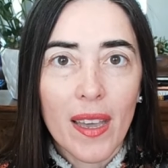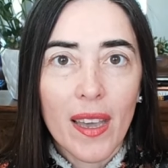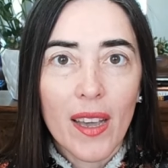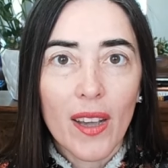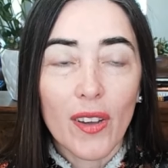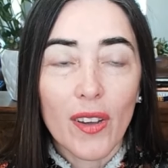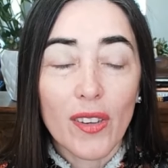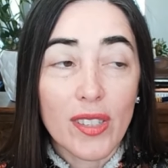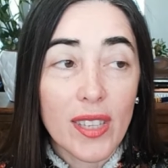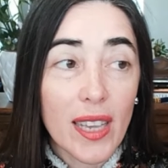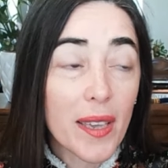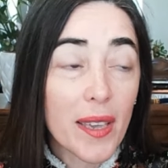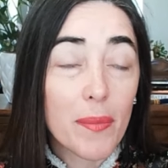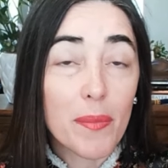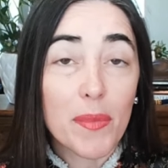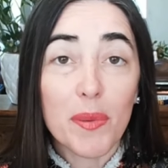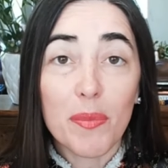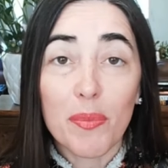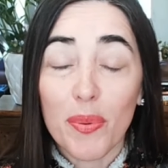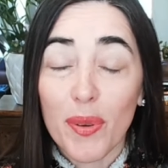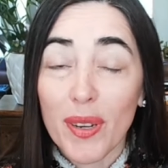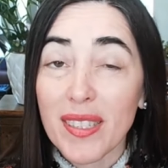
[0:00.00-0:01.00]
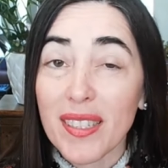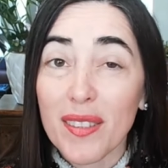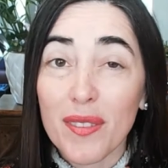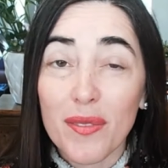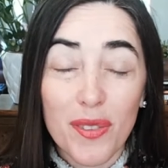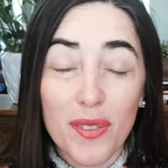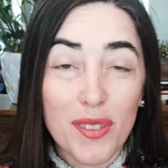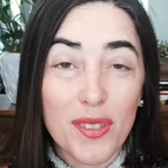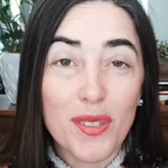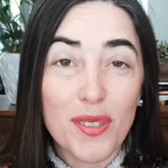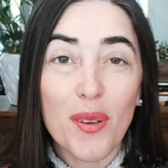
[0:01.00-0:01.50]
Because I can be present
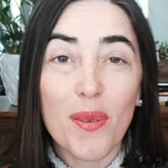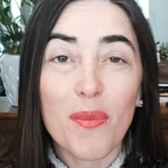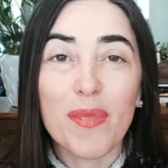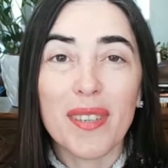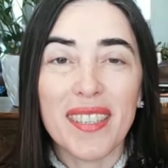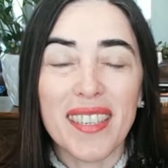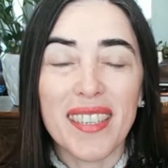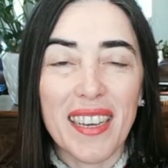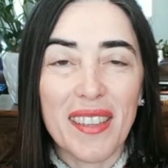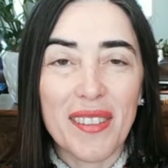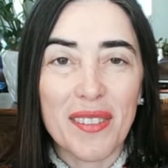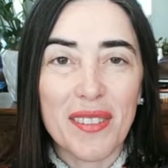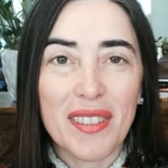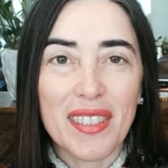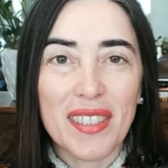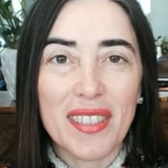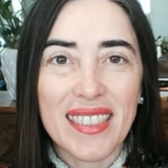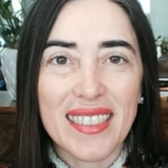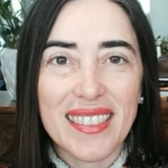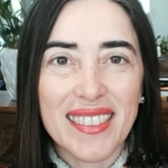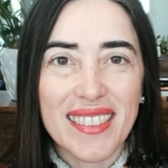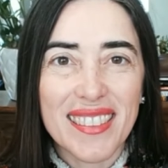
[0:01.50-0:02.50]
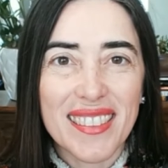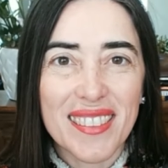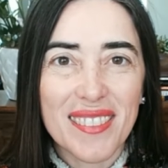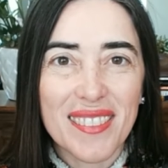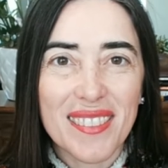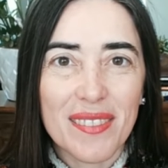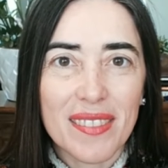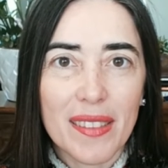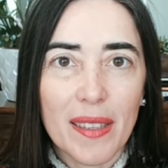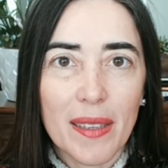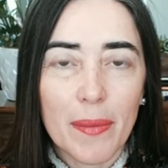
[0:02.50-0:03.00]
for so many other things.
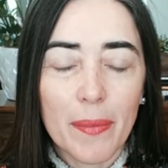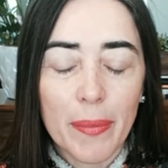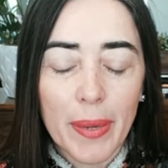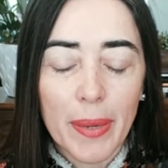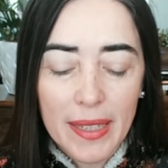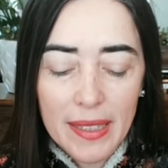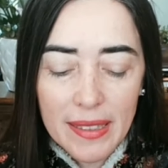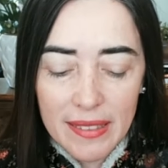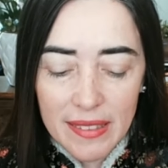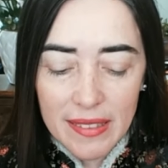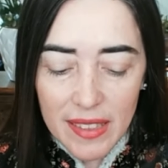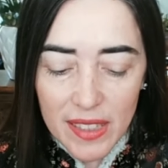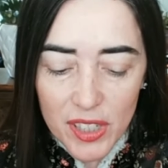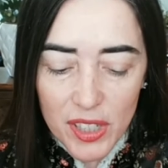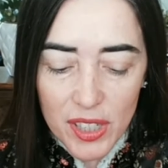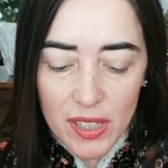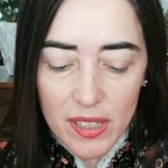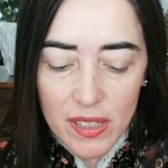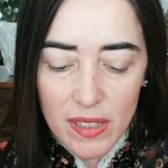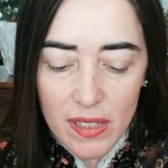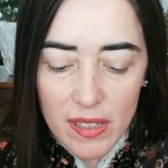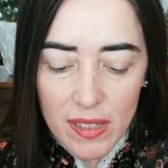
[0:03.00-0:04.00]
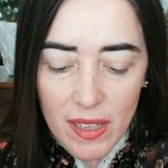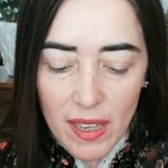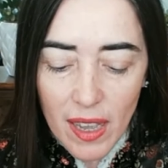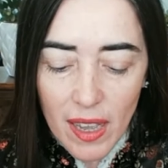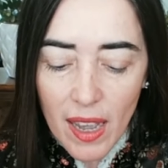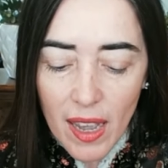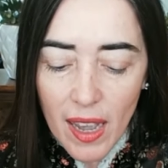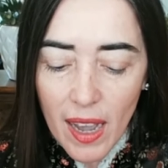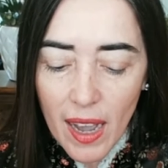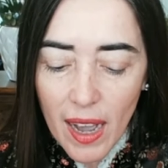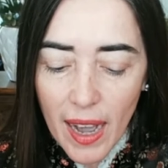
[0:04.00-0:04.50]
But in dishes,
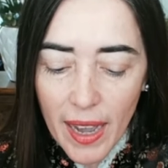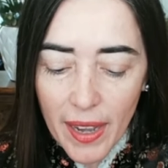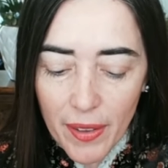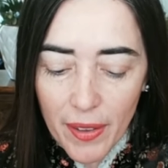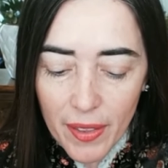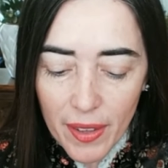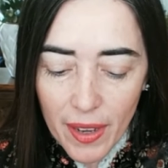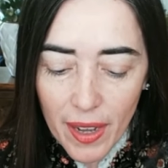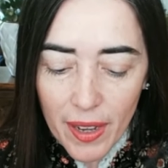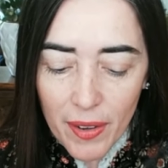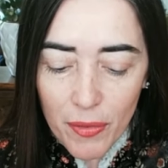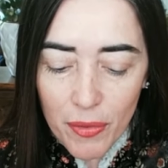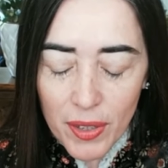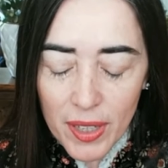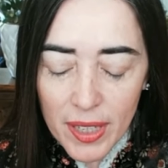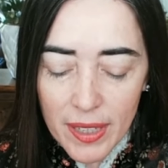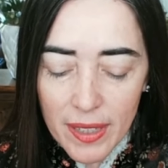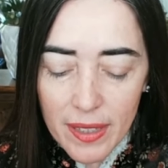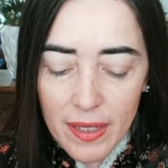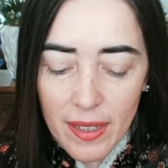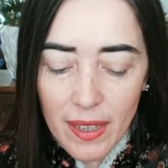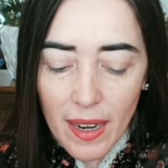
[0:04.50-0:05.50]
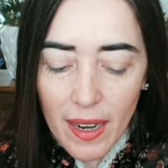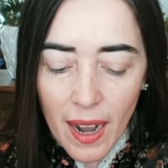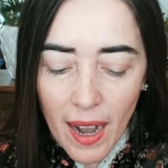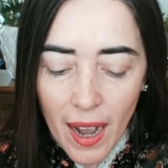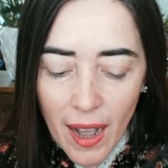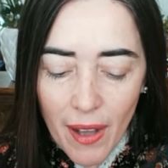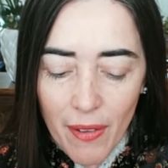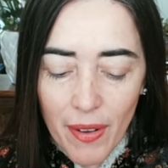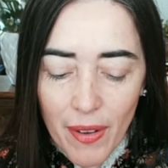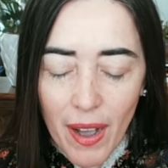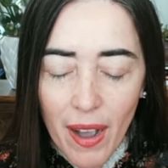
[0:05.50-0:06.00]
I, I really
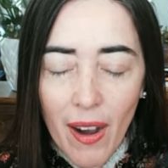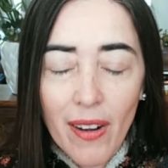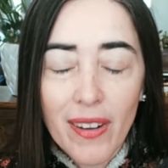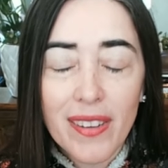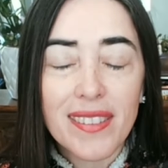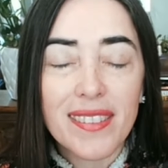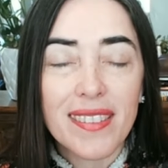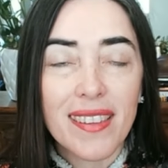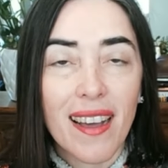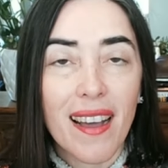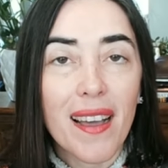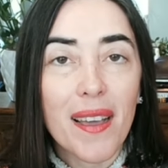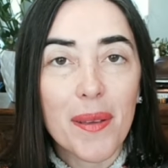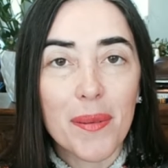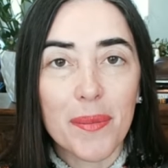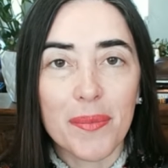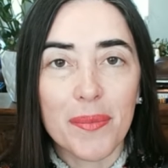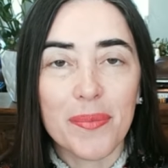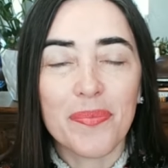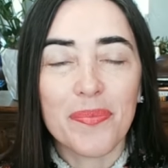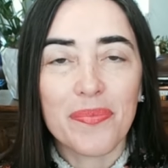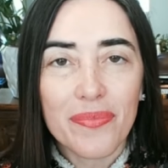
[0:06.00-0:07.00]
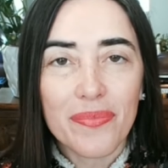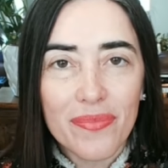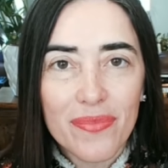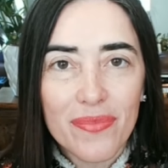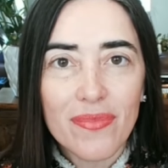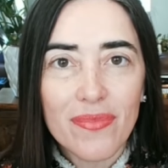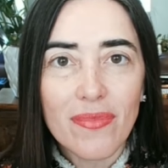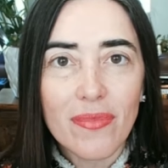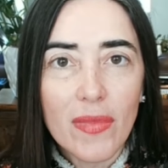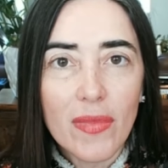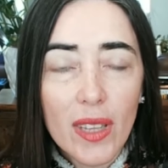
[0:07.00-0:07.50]
have a hard time
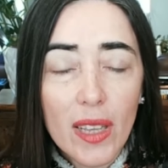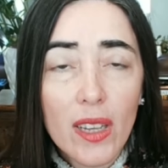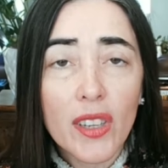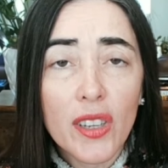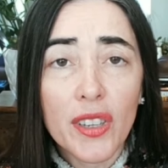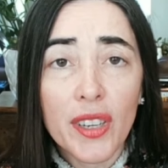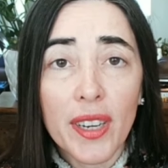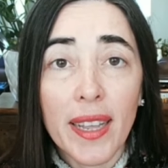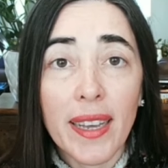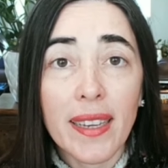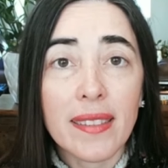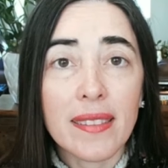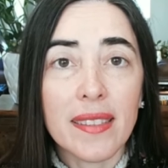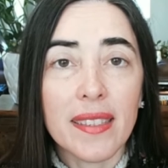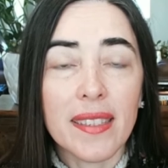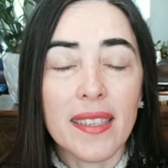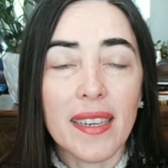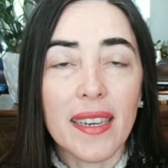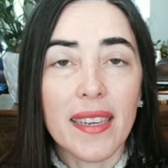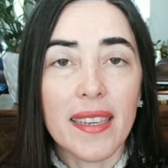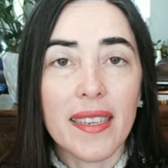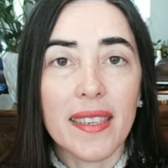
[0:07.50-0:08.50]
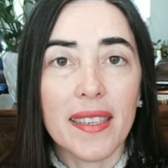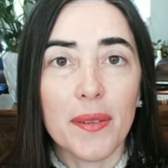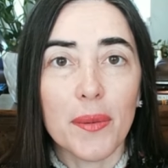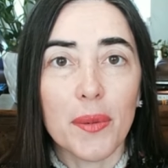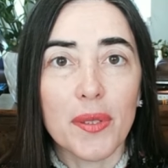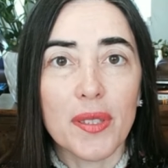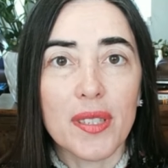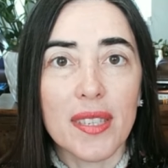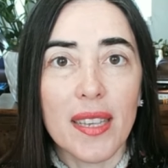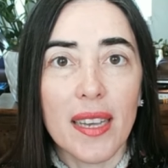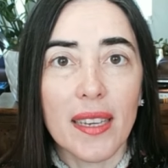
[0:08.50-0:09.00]
connecting, like he
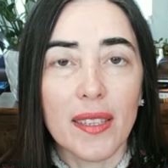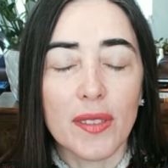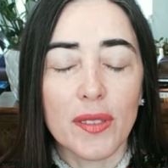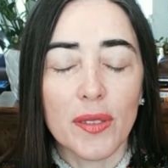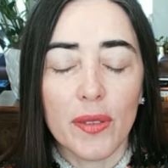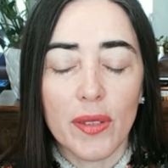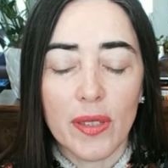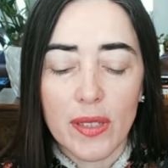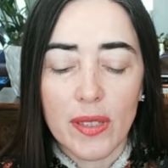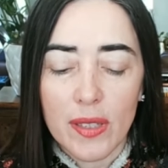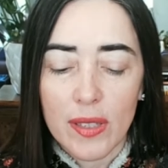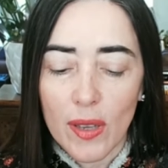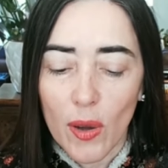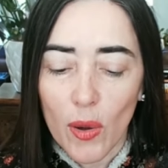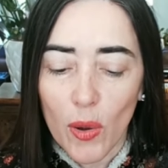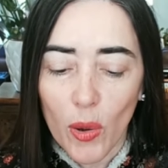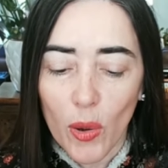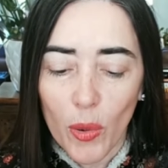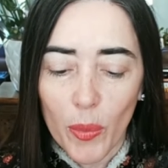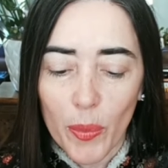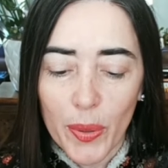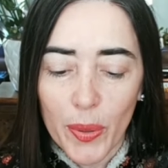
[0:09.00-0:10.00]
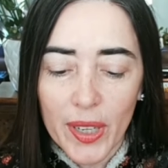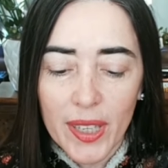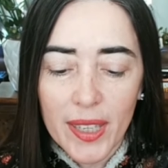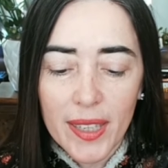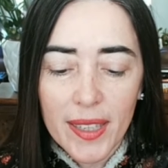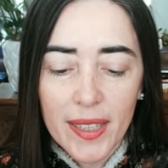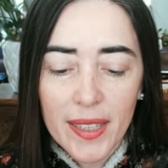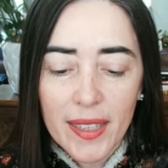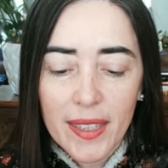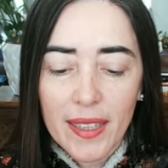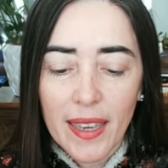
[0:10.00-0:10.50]
would say, to the soap
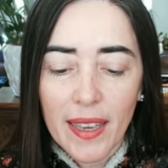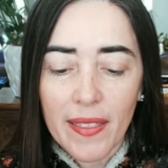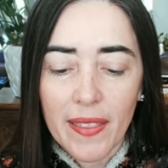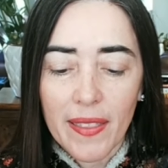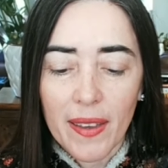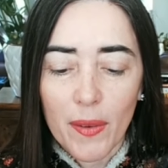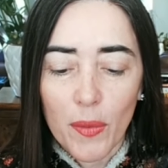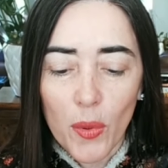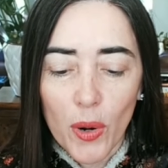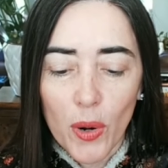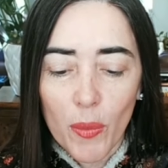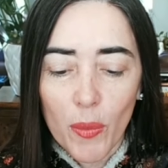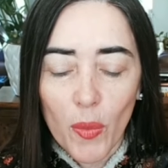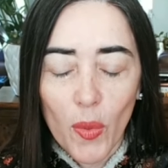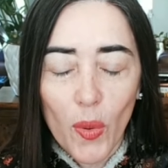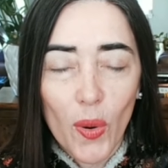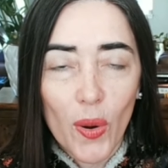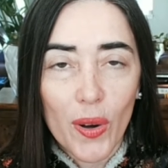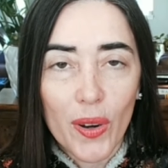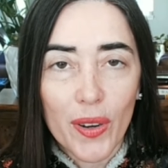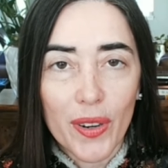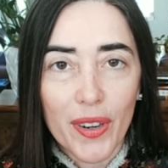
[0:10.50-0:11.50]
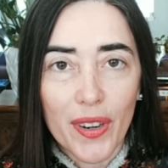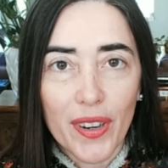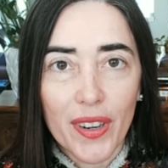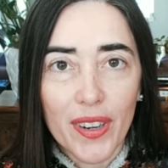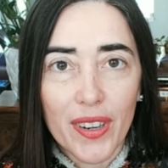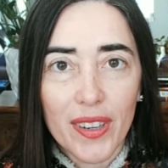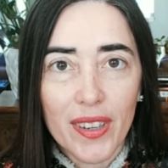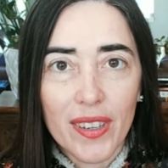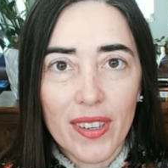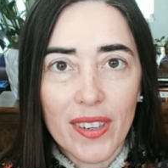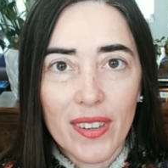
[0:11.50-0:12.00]
and the warm water